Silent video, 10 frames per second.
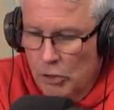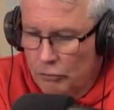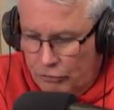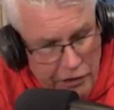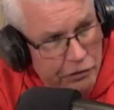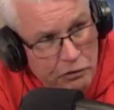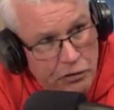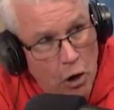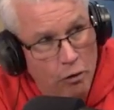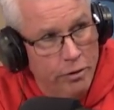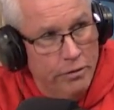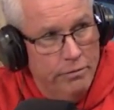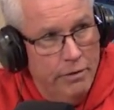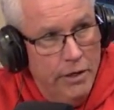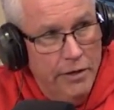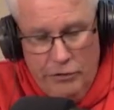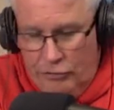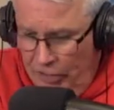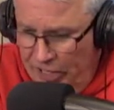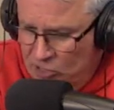season's over,
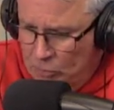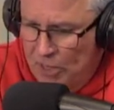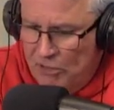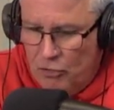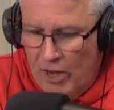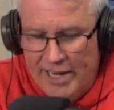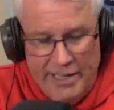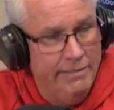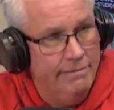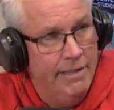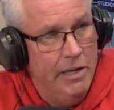see you in spring training.